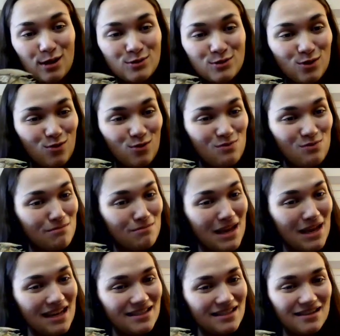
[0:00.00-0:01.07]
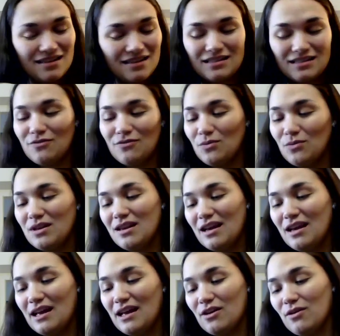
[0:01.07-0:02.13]
so it would be amazing to see if one
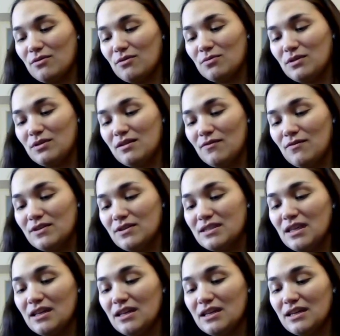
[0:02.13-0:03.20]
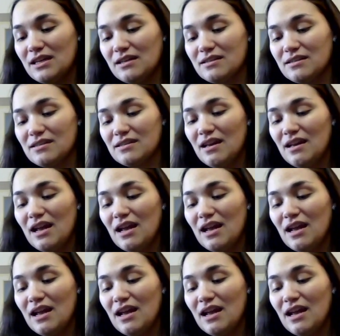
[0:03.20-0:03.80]
day I could go to one of the facilities